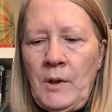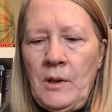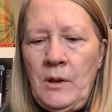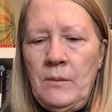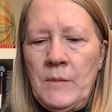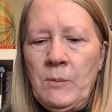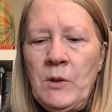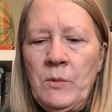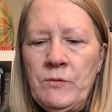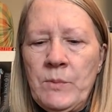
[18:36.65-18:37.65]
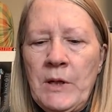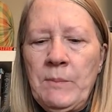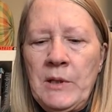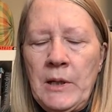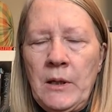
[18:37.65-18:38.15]
I'm going to move to my
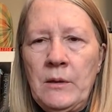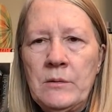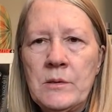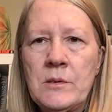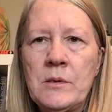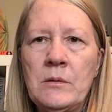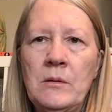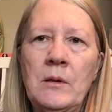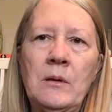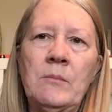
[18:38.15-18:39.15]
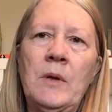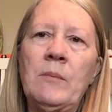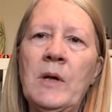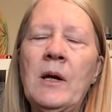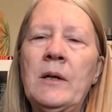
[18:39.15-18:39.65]
plans.
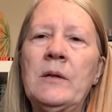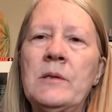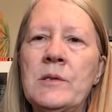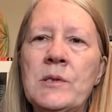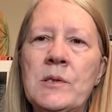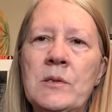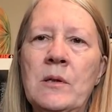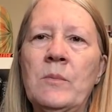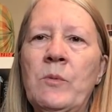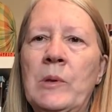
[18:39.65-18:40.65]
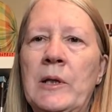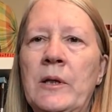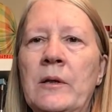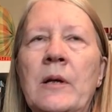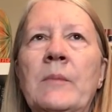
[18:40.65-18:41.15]
I'm kind of
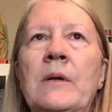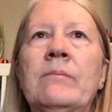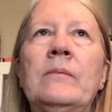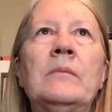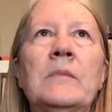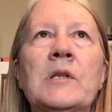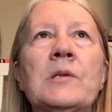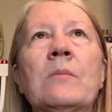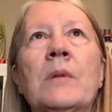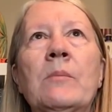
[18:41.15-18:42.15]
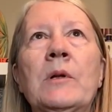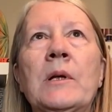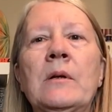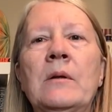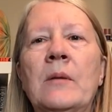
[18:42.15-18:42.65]
discombobulated. I'm not
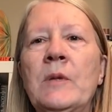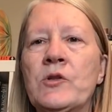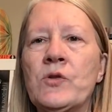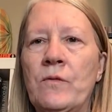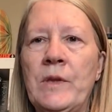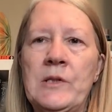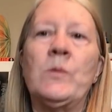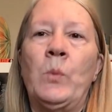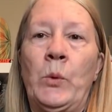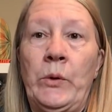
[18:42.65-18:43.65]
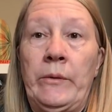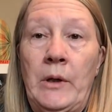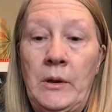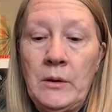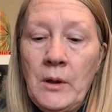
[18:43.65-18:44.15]
discombobulated. I'm not sure if that's a word or
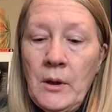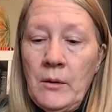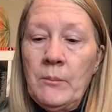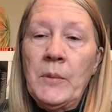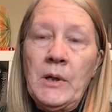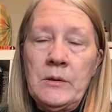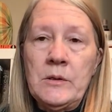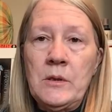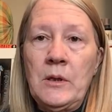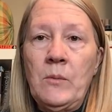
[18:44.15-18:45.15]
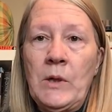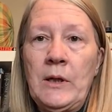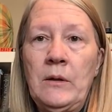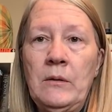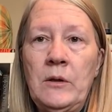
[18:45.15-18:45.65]
not. But
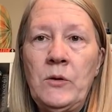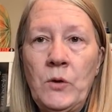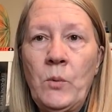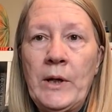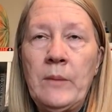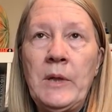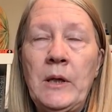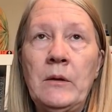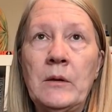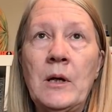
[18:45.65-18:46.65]
anyway, you know what I mean.